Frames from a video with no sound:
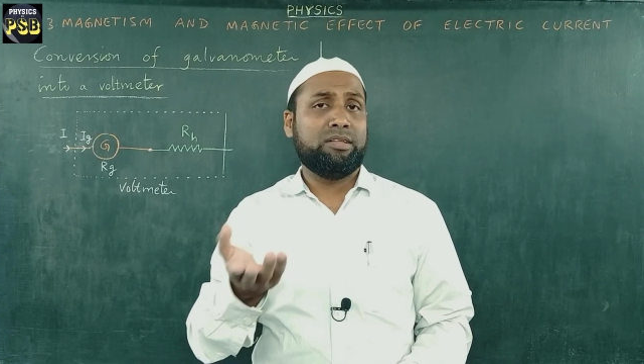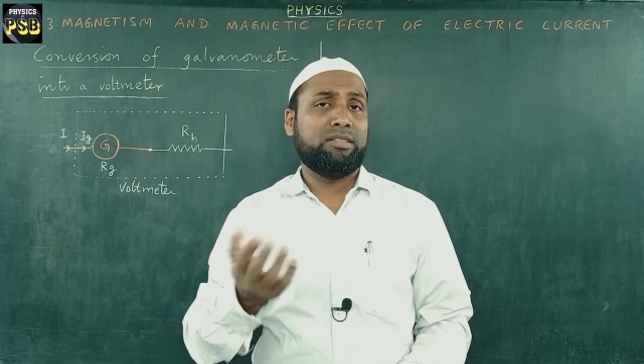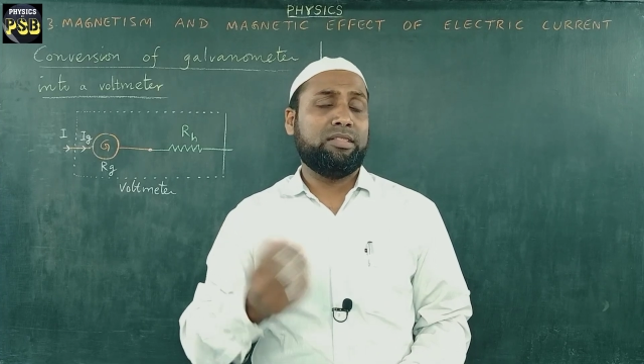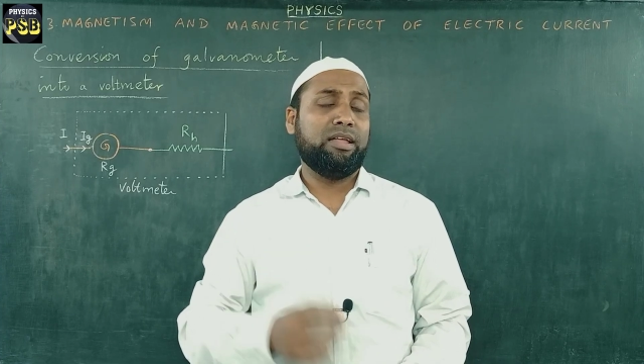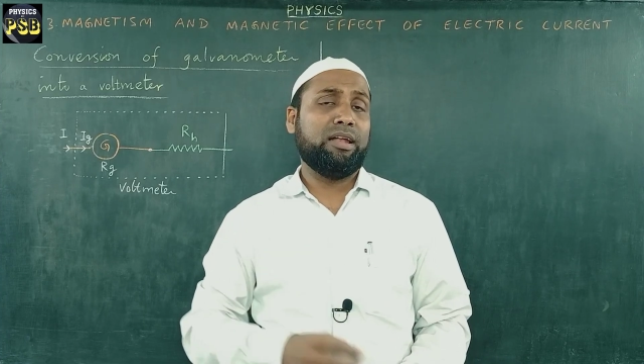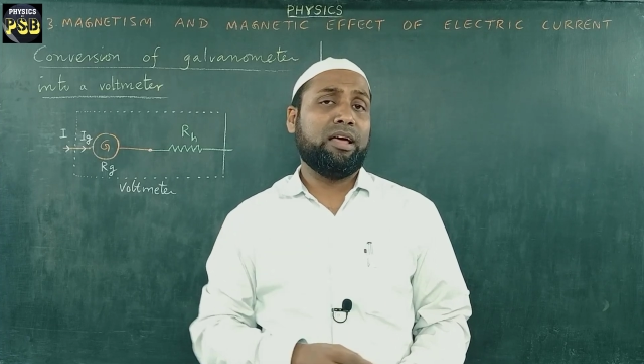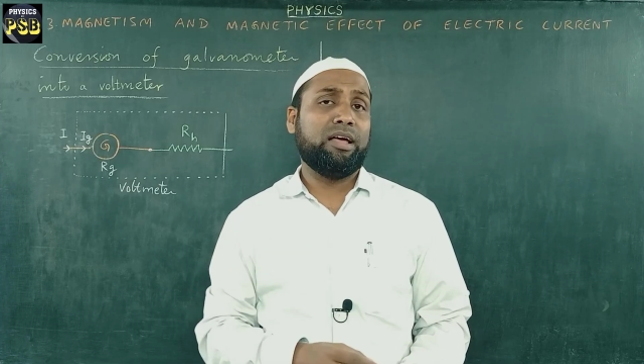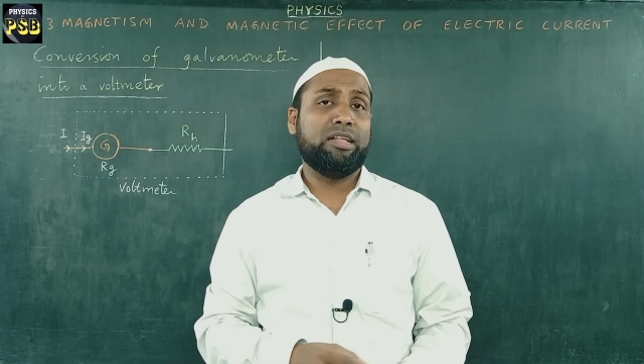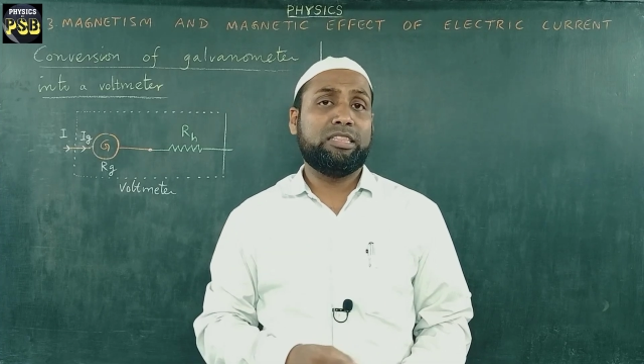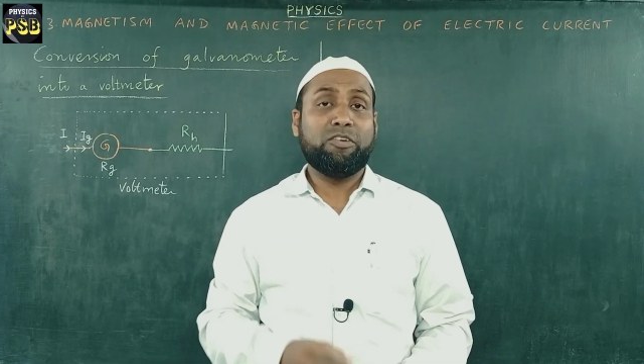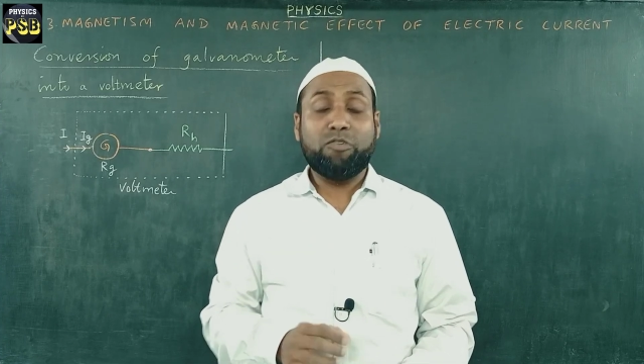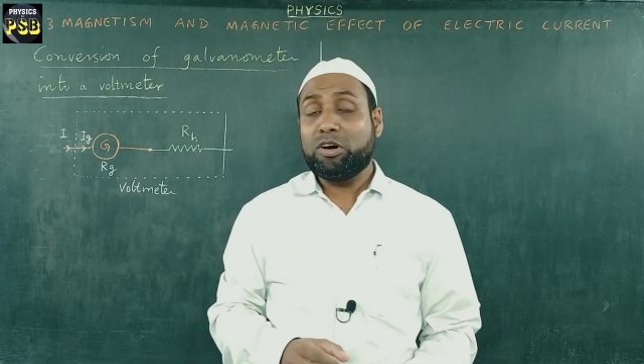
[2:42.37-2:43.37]
then
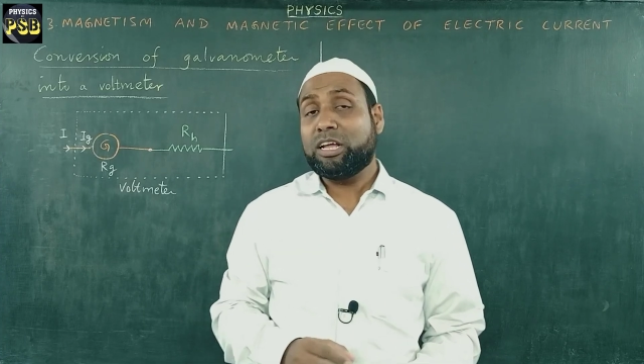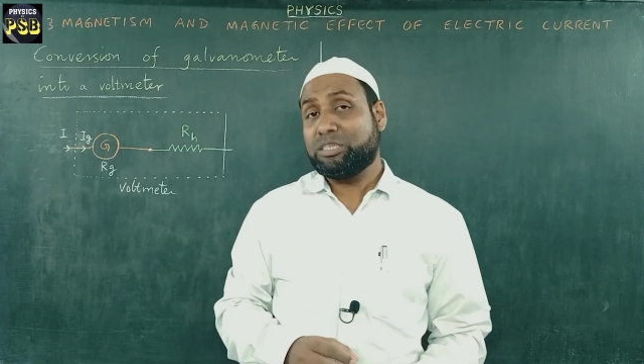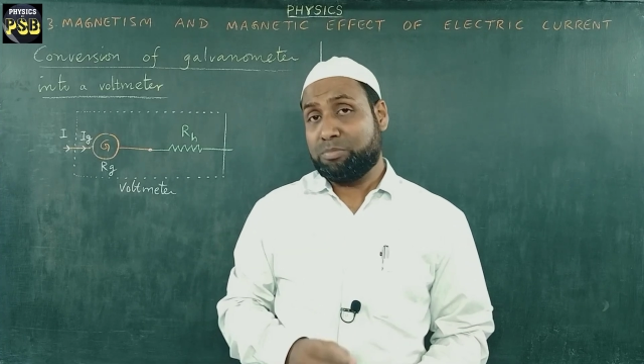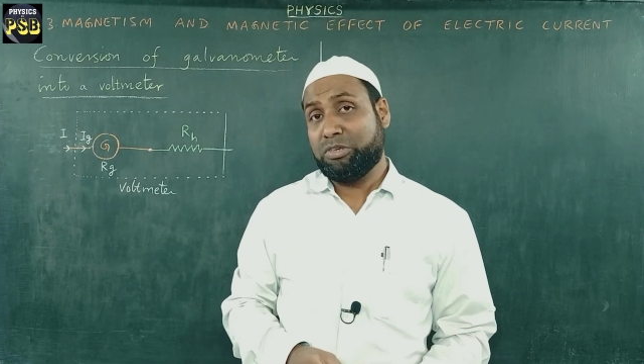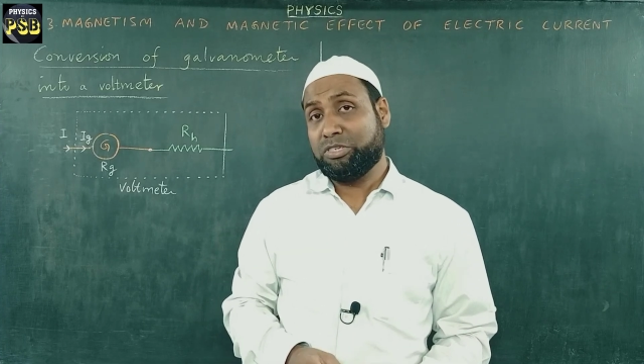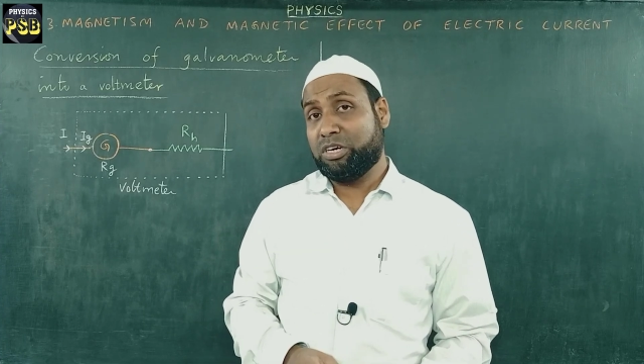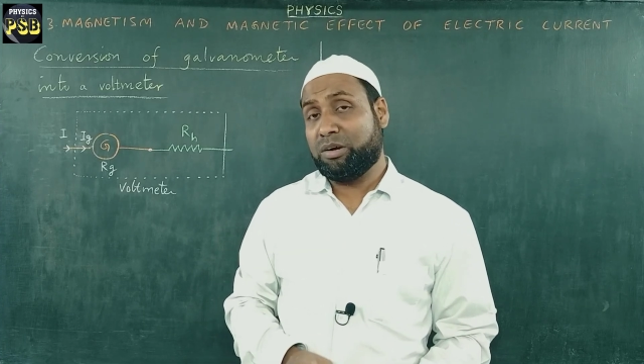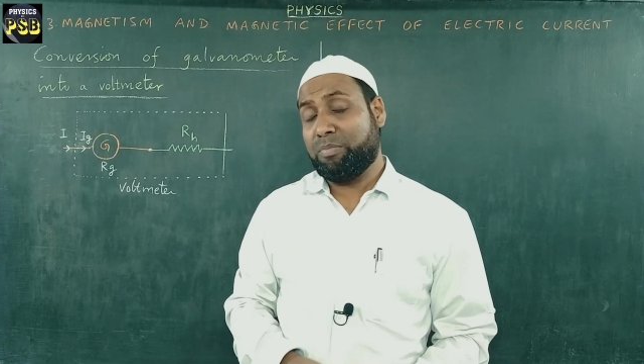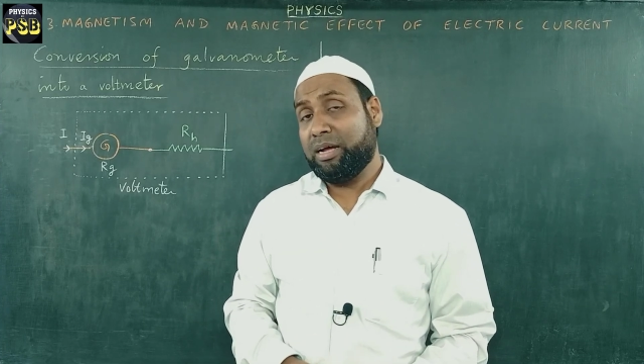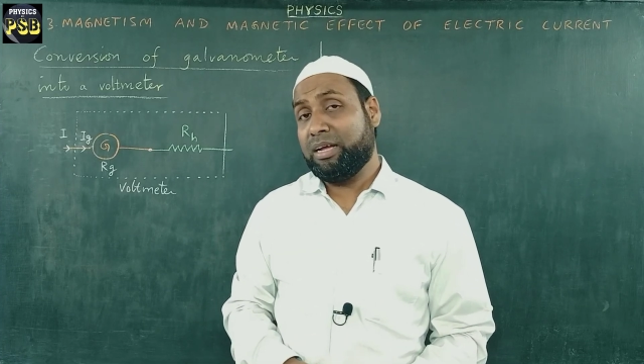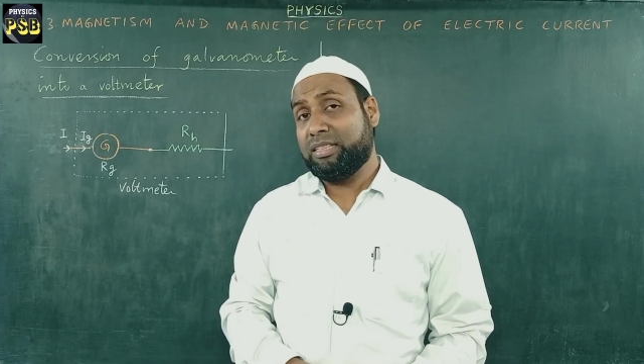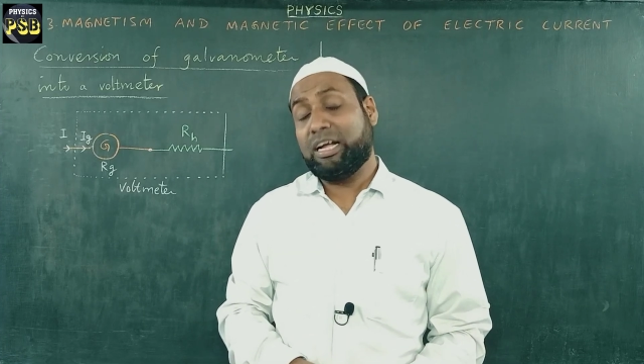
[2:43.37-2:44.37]
the voltage measured
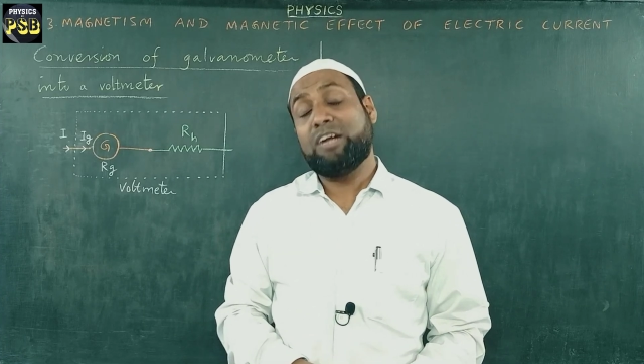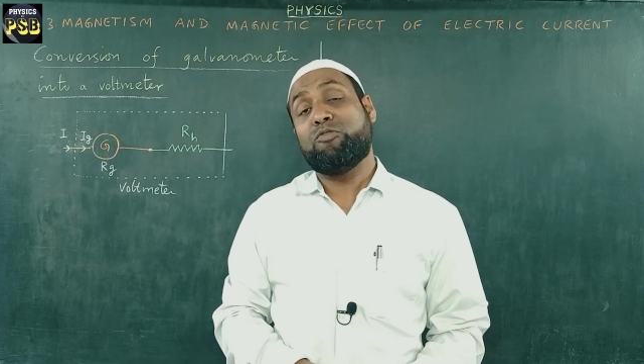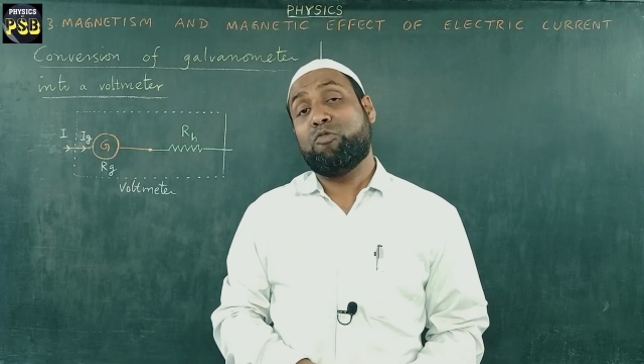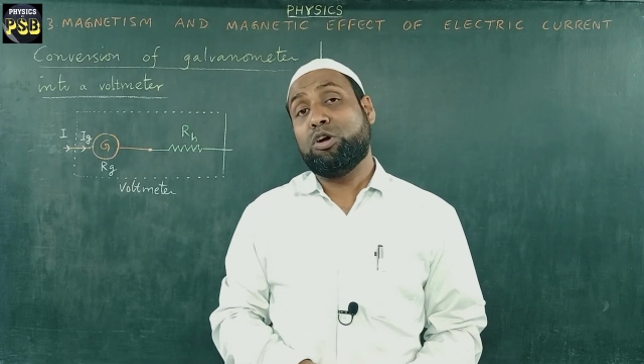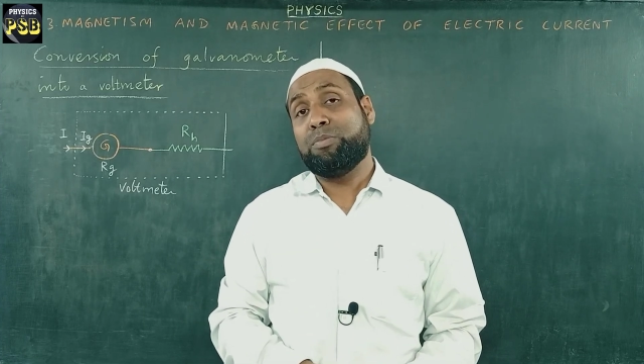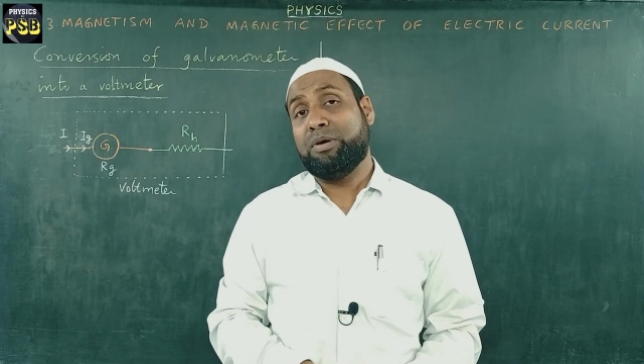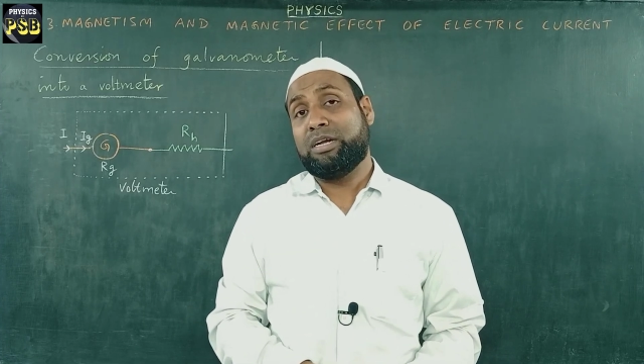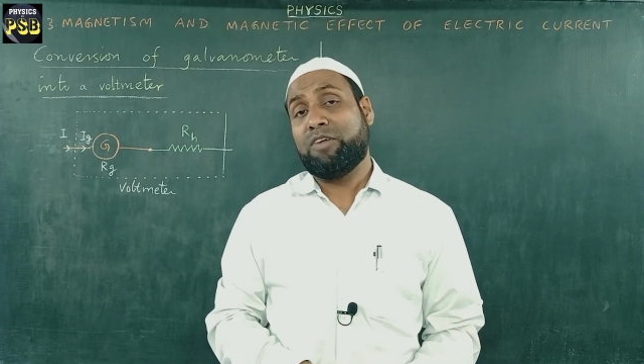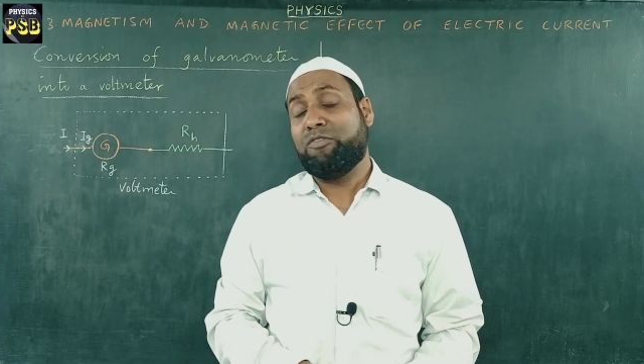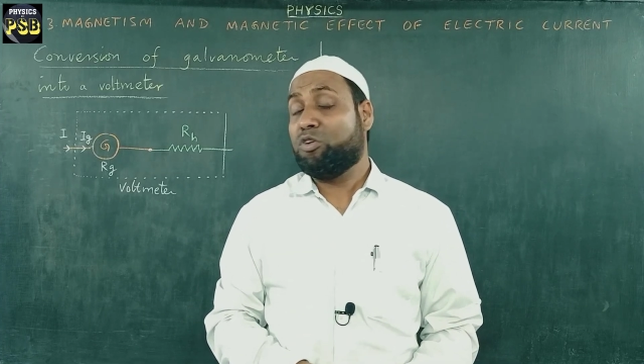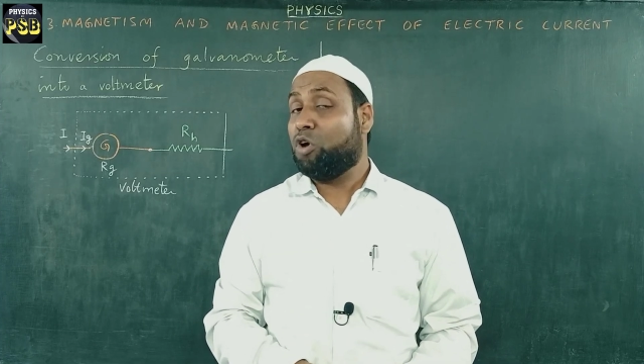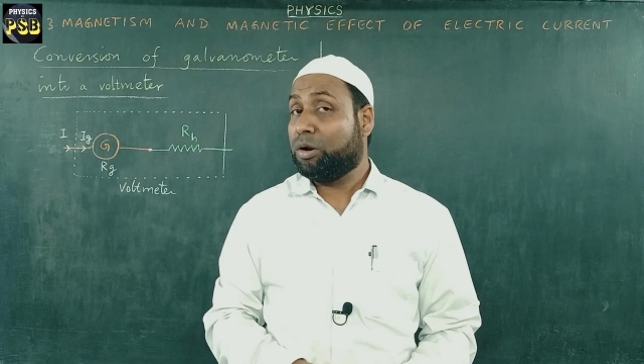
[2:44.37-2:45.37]
by that voltmeter
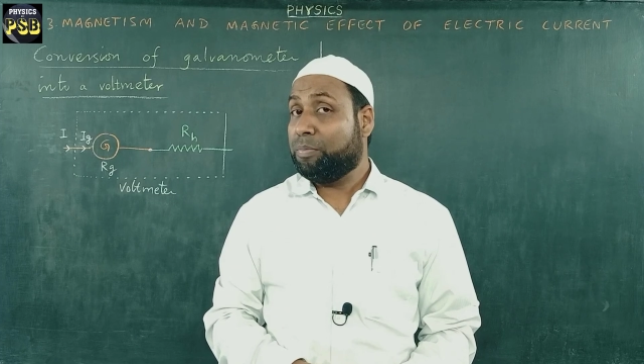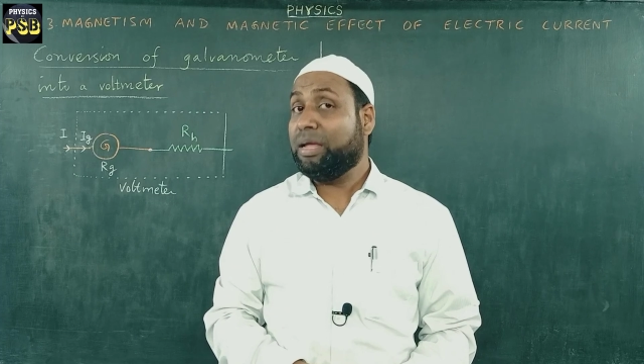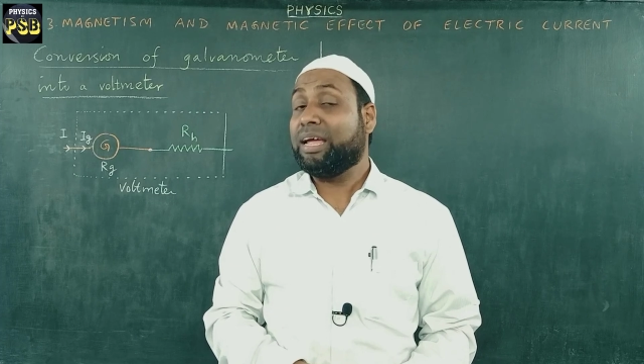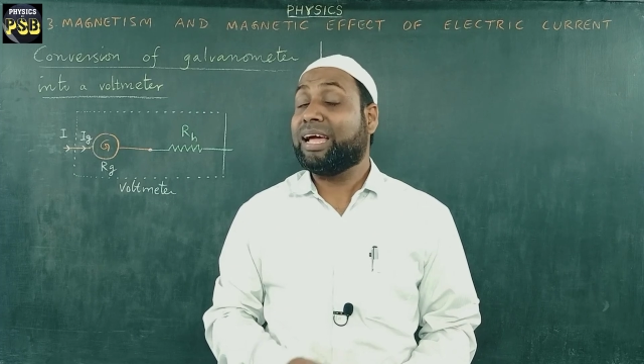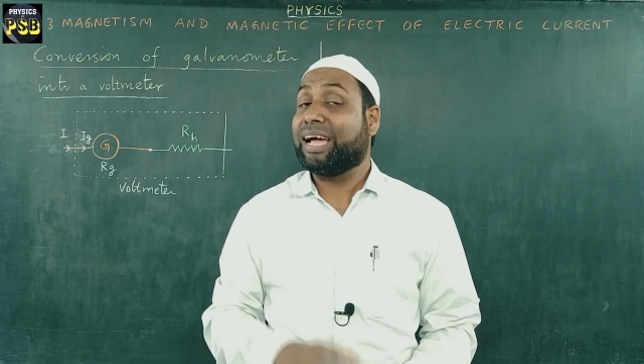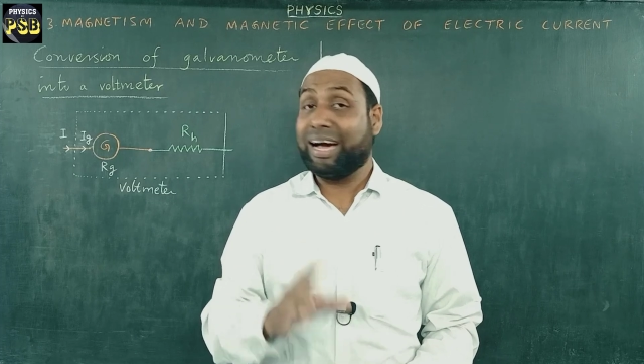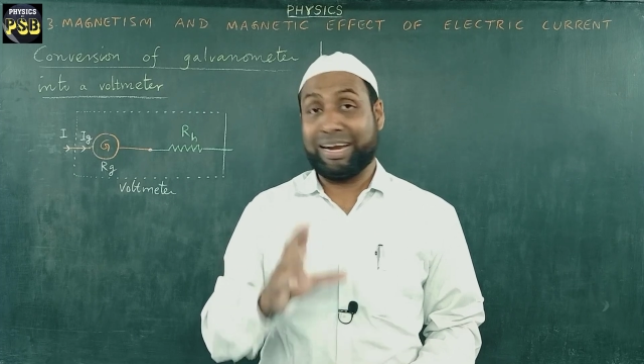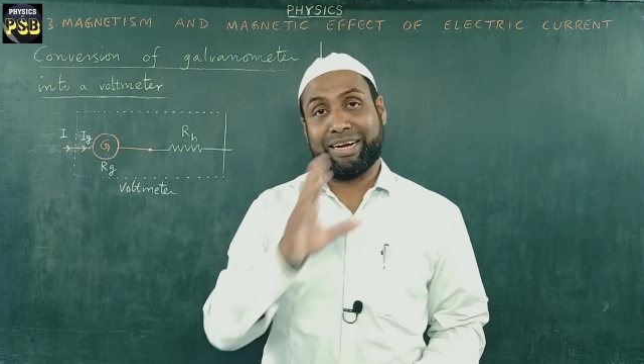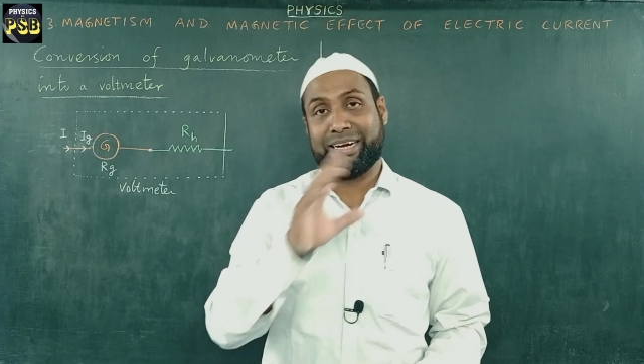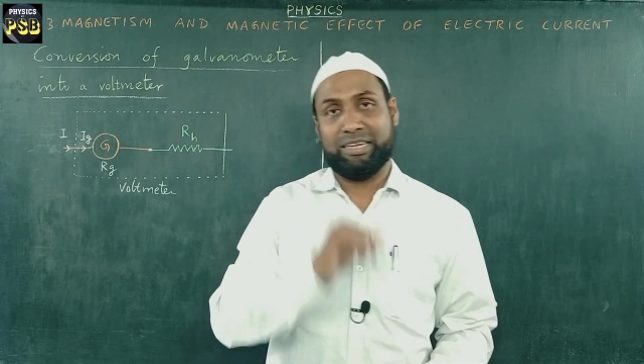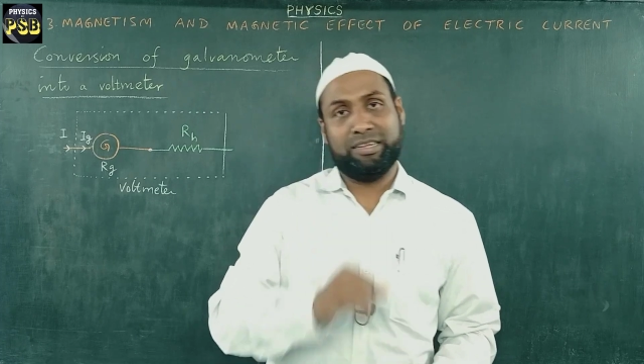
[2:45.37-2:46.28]
will not be correct.